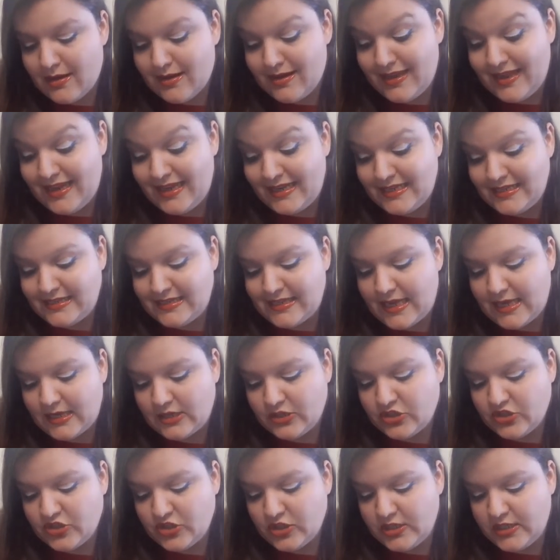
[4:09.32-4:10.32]
it is
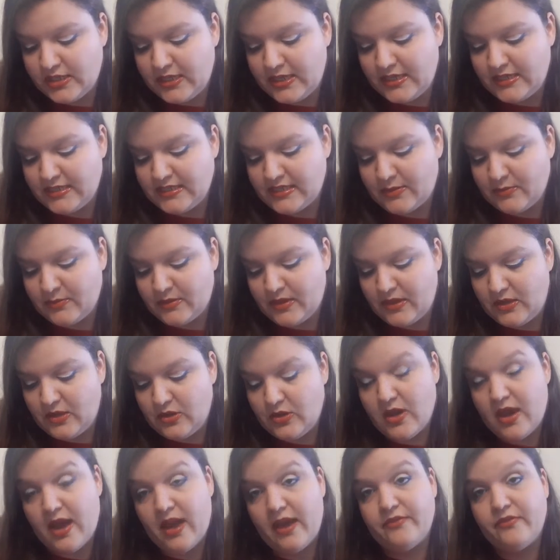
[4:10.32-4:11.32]
actually something you
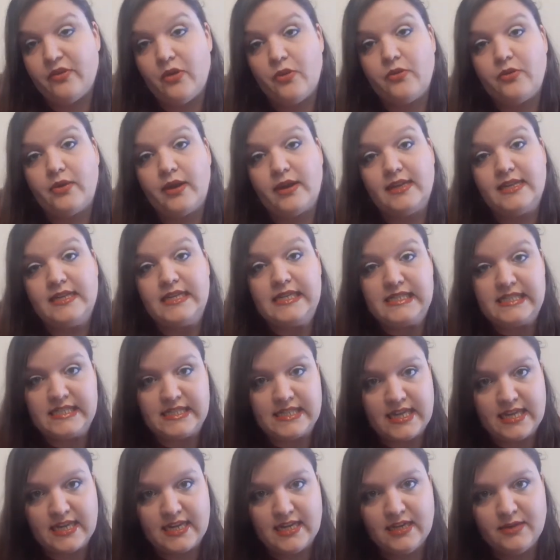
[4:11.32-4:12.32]
have already
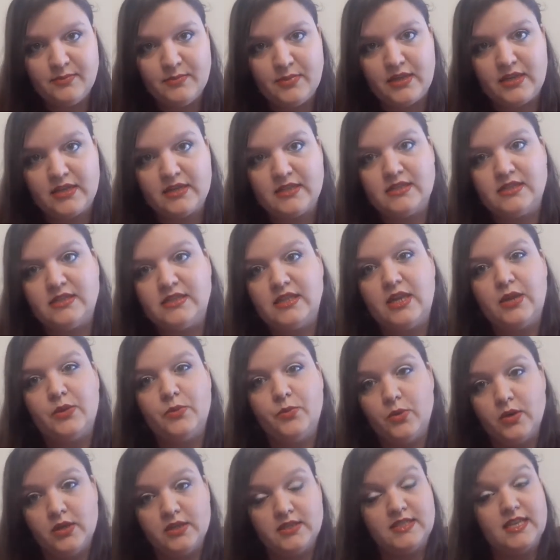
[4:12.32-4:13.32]
seen because it
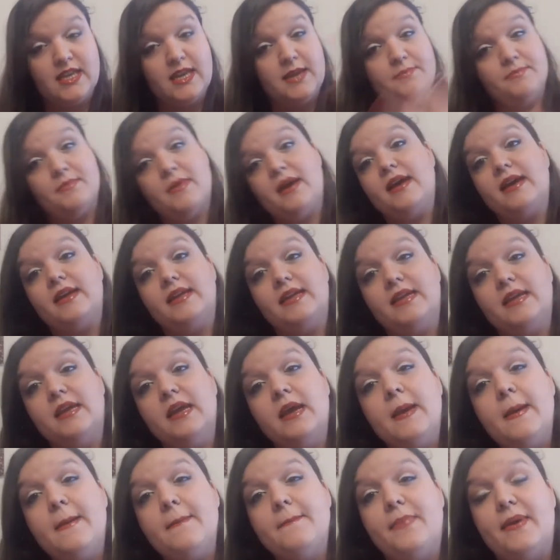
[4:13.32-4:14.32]
was in my
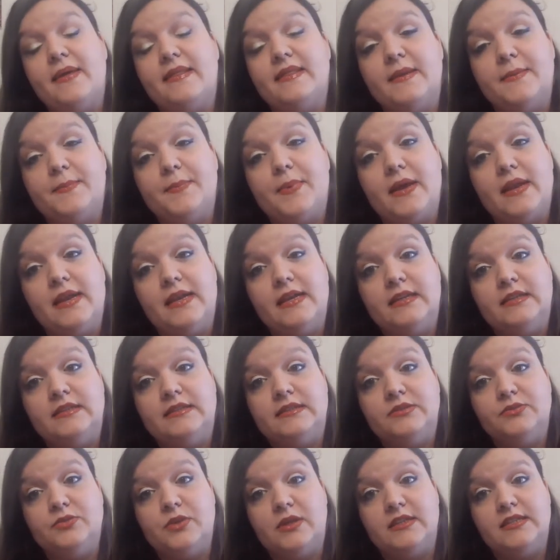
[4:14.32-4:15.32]
Panda
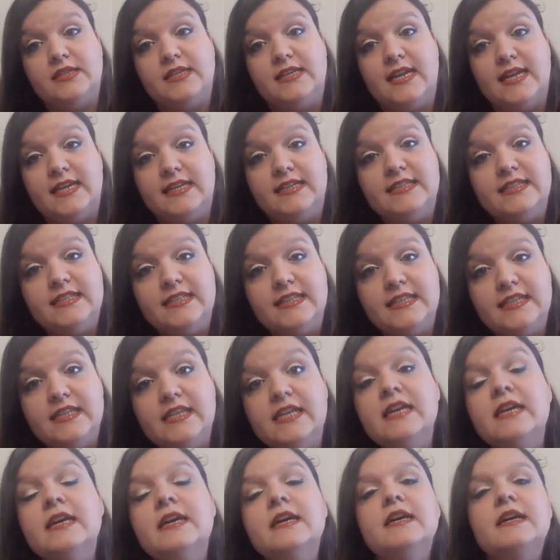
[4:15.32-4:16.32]
Palette 2019,
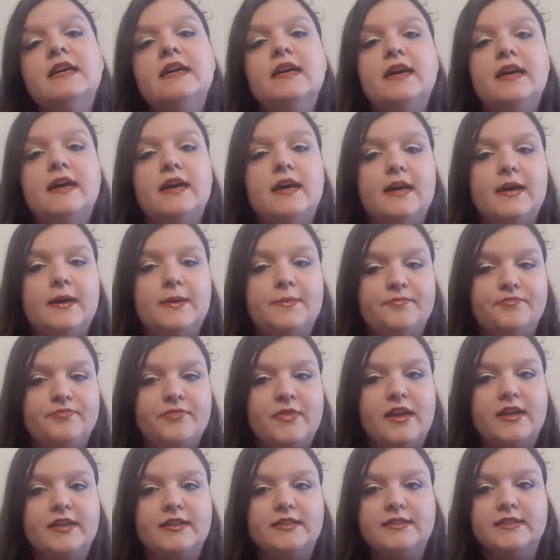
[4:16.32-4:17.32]

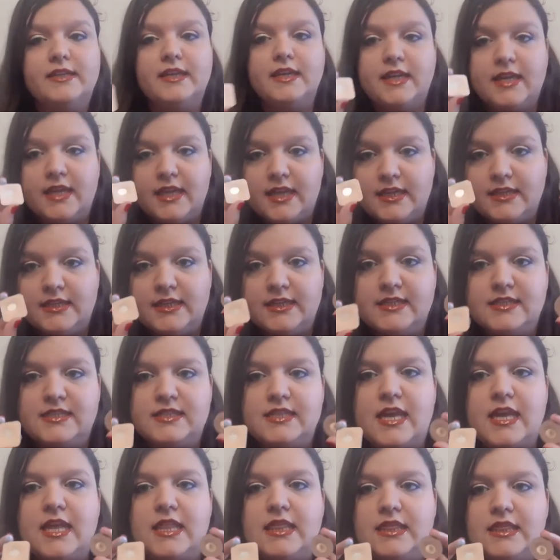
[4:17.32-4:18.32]
and it
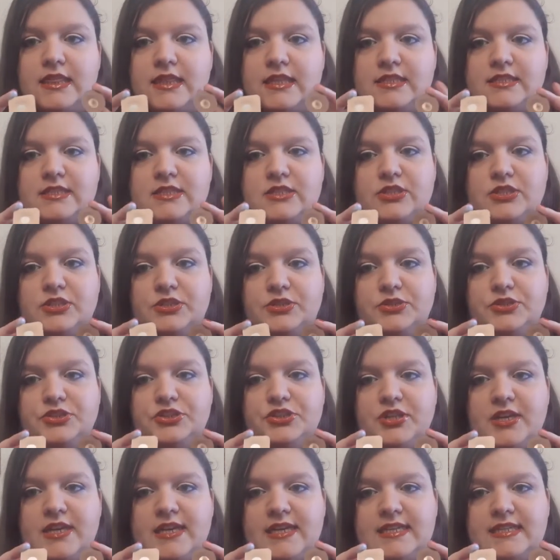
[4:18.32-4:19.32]
is these 2
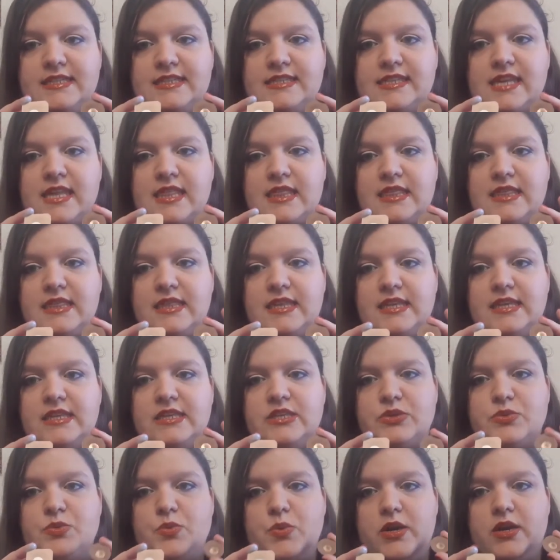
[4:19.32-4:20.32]
shades.
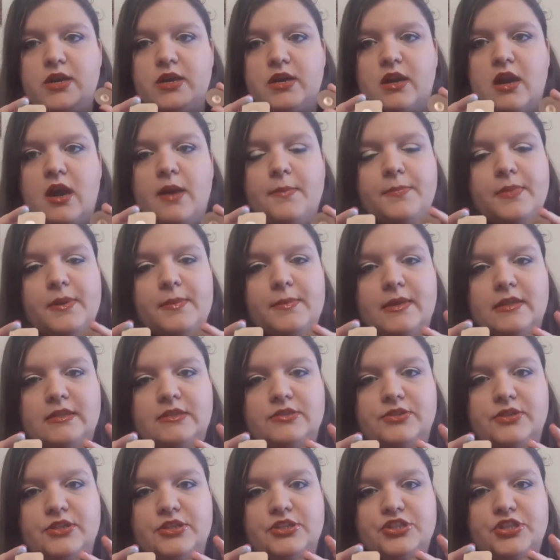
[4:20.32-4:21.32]
These were
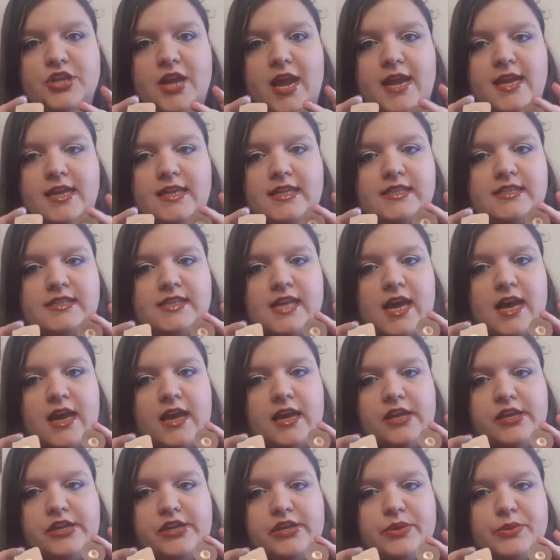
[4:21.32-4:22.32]
complementary shades I
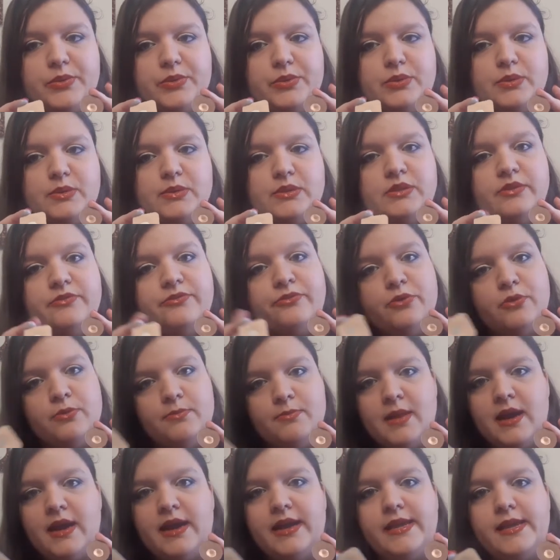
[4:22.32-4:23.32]
used for
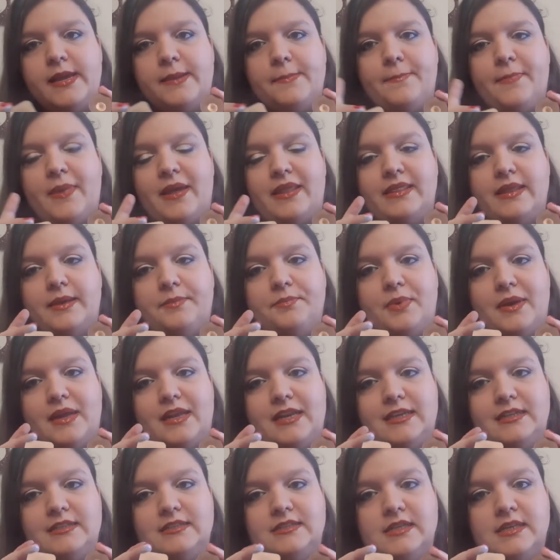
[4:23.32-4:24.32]
my Panda
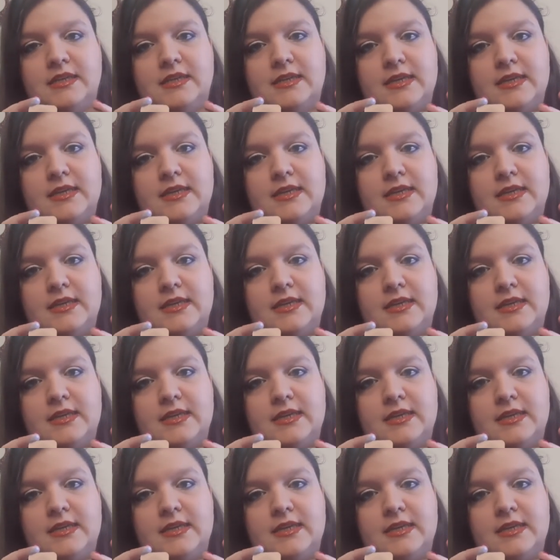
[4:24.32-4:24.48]
palette